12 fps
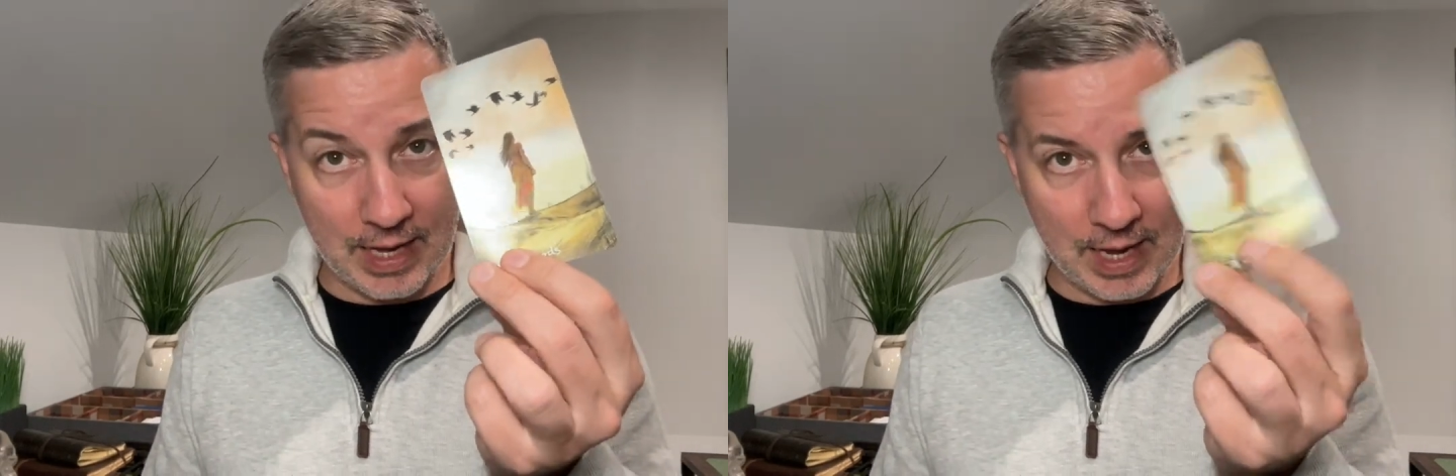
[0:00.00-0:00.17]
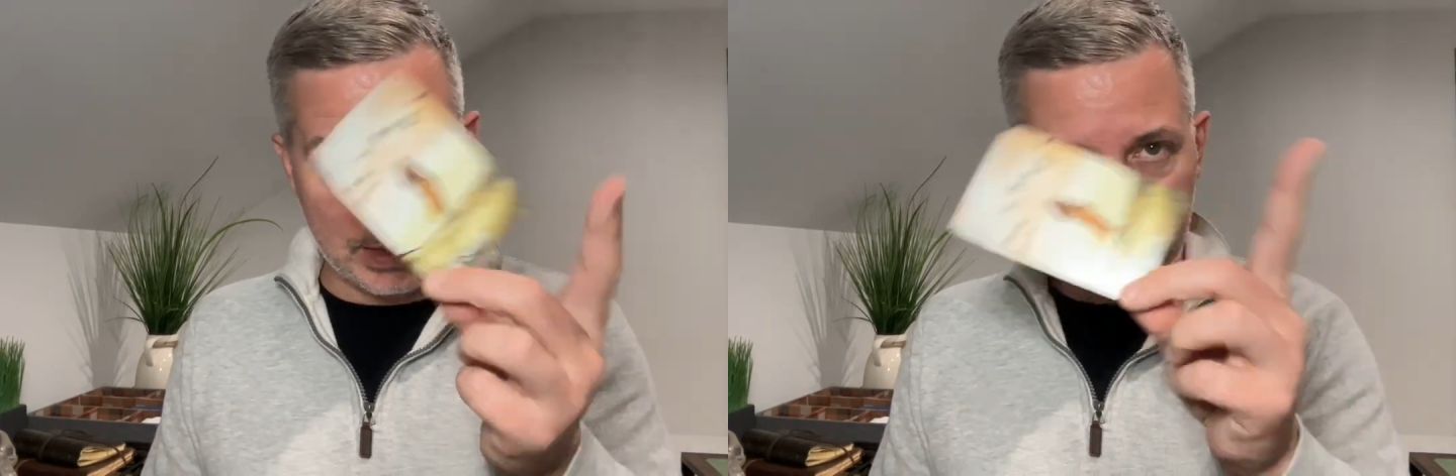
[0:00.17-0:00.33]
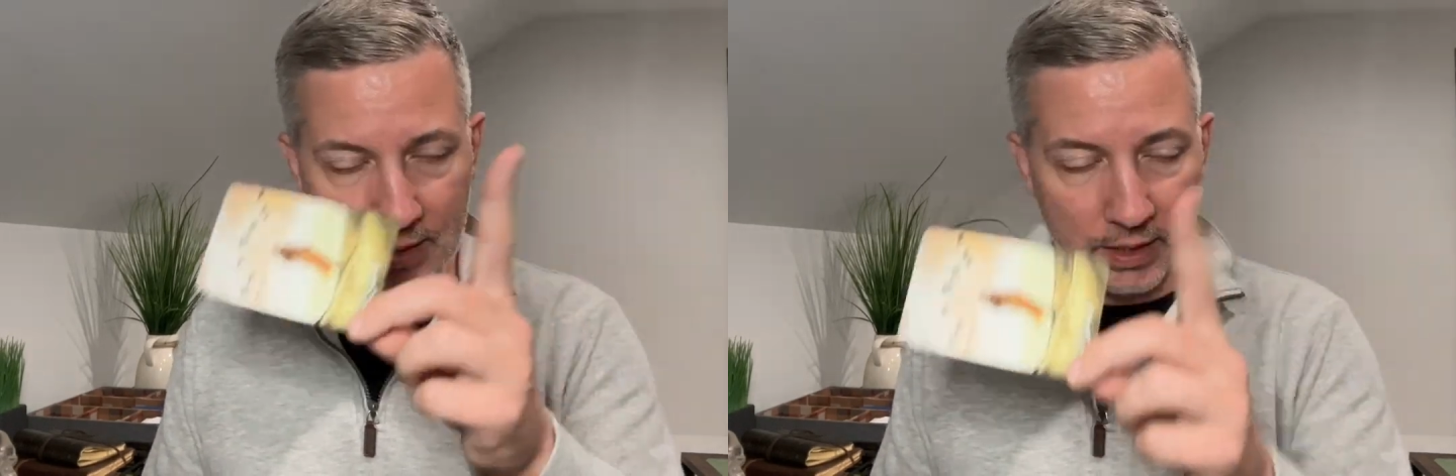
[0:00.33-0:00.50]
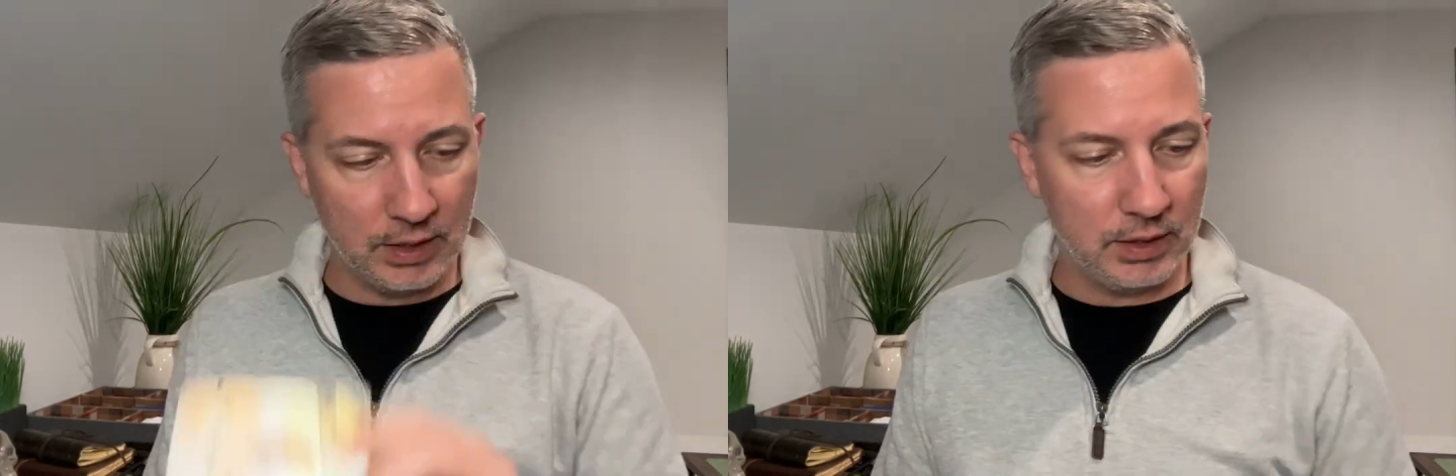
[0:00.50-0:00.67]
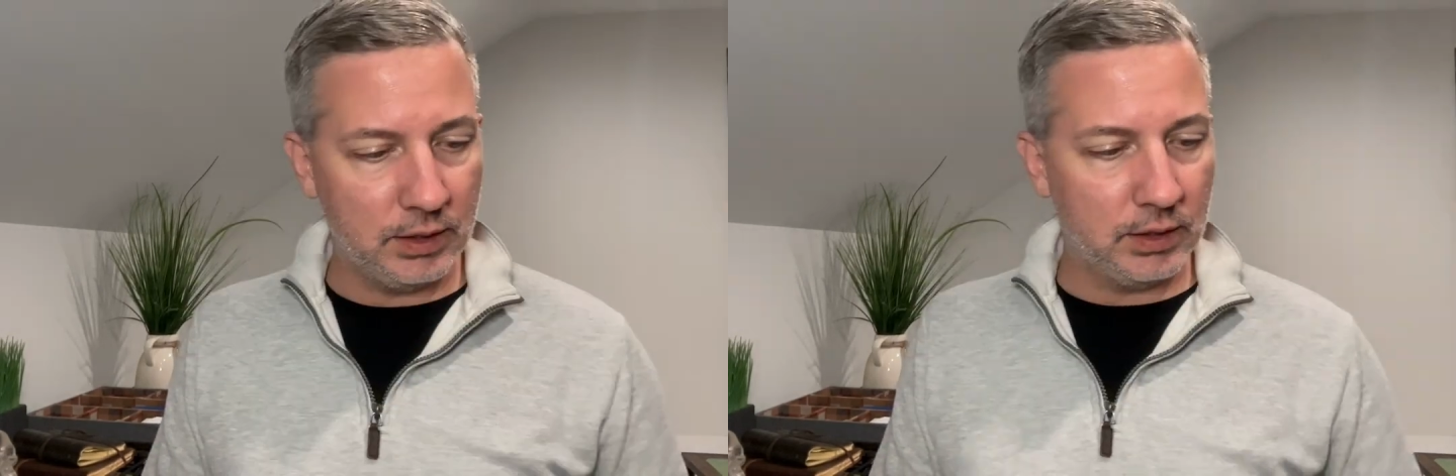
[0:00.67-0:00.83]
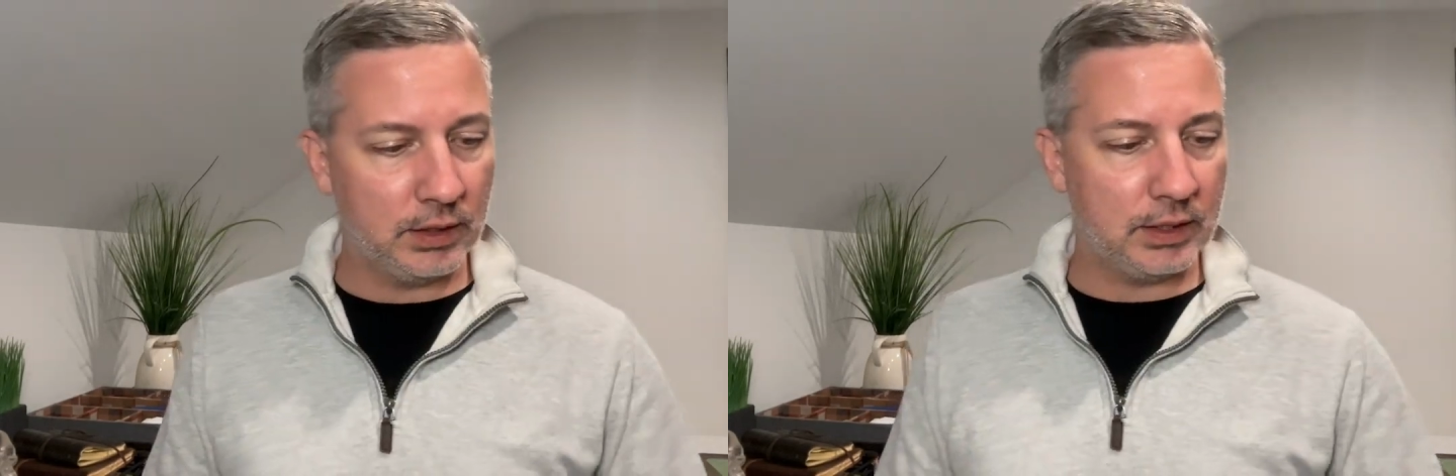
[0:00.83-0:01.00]
end.
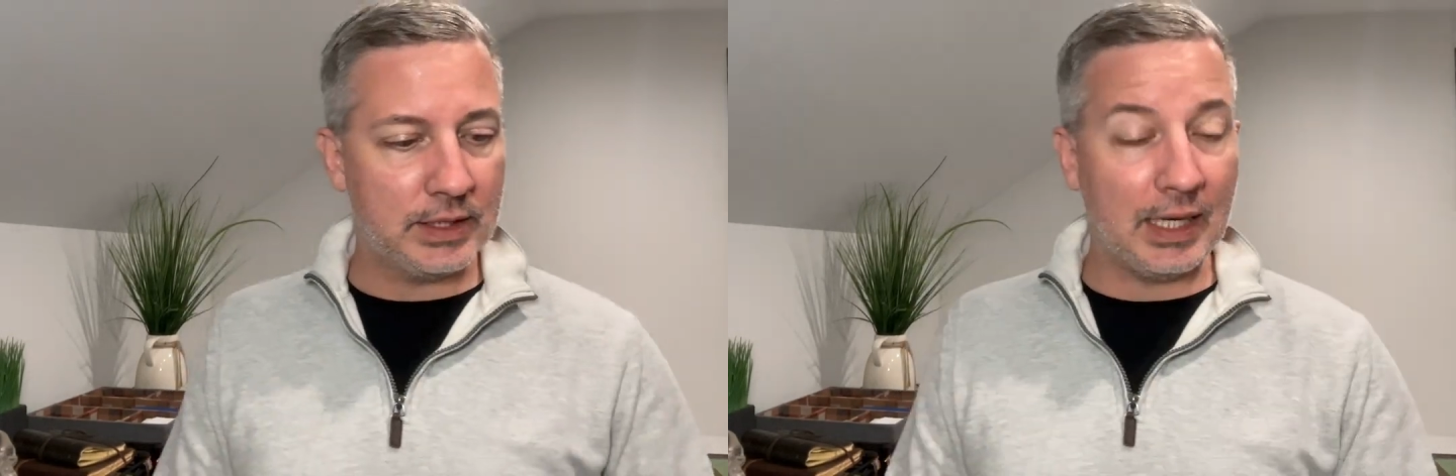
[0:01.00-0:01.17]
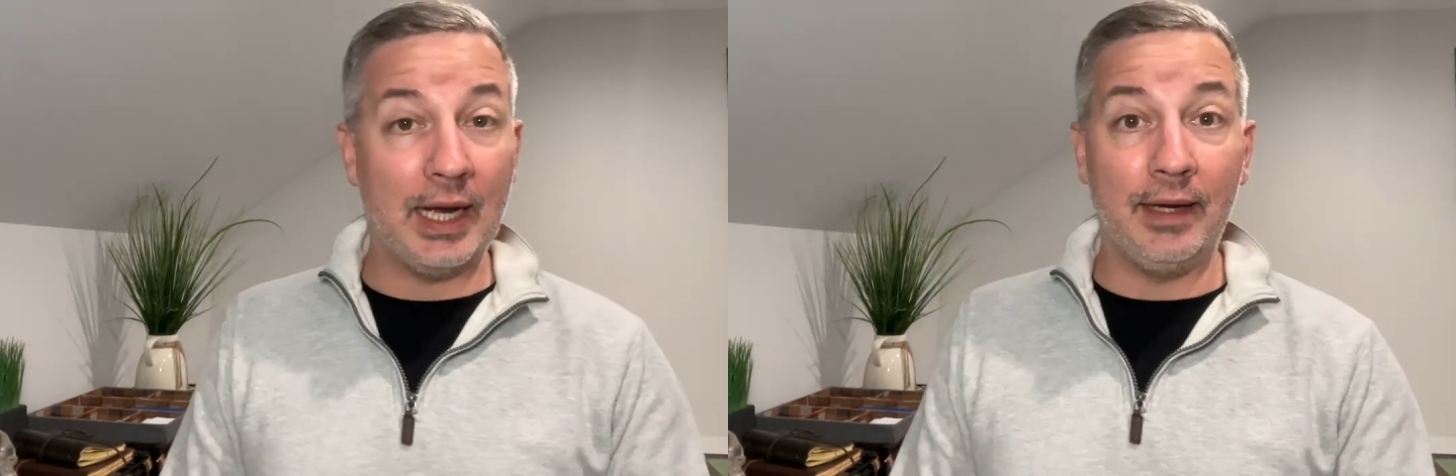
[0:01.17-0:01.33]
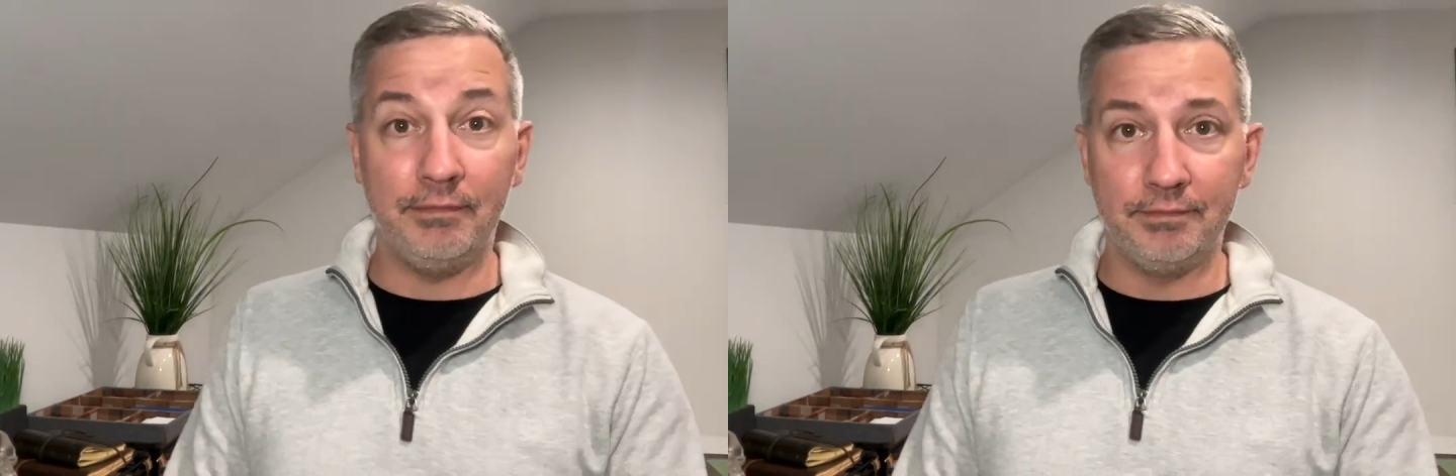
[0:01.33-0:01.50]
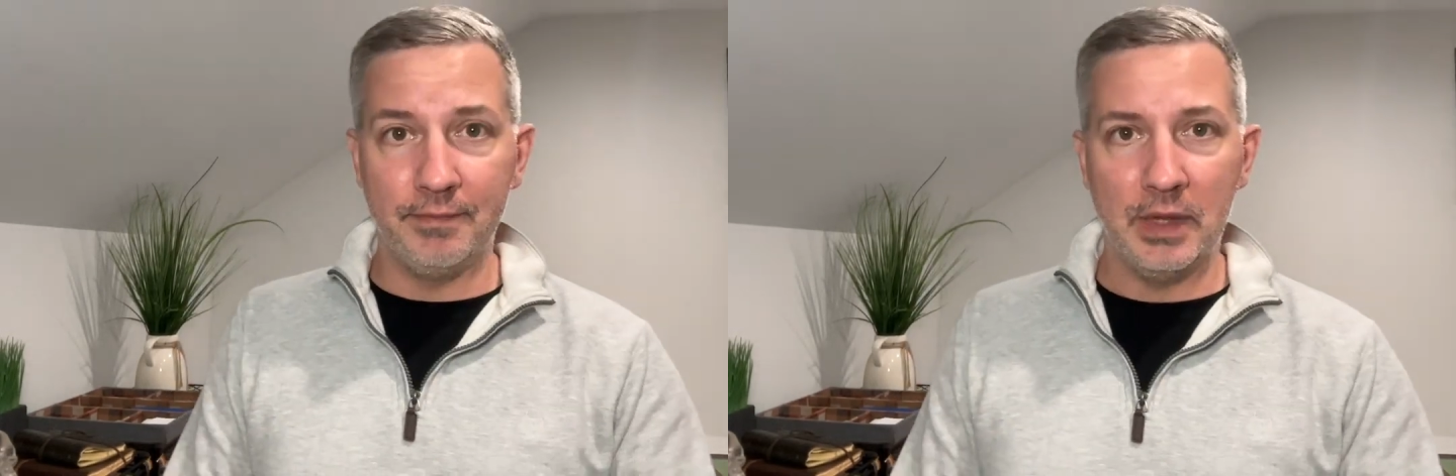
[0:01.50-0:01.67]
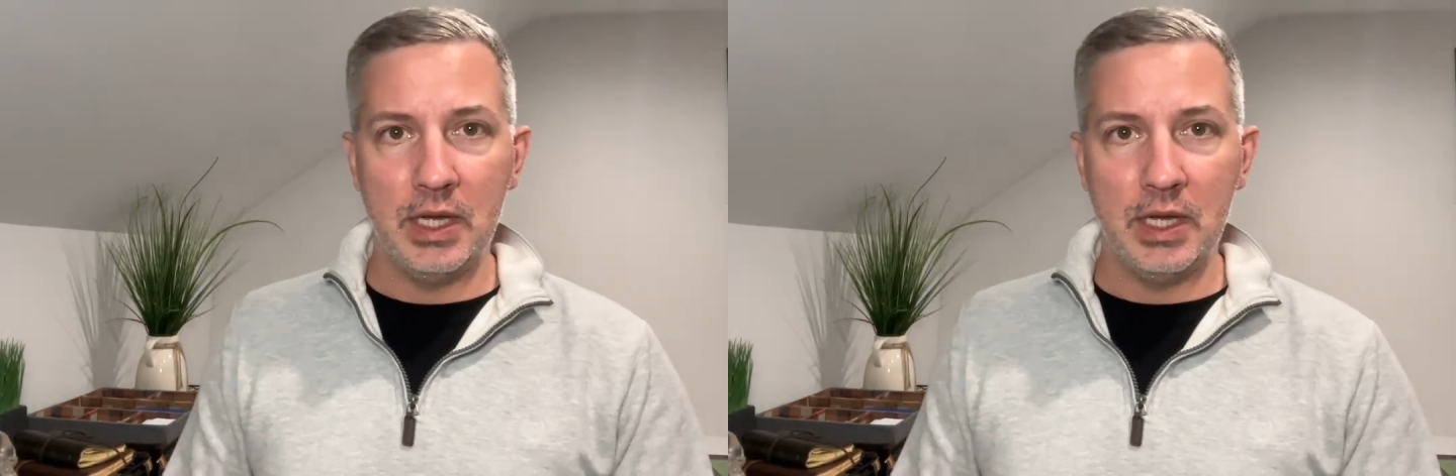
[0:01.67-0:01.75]
It's time.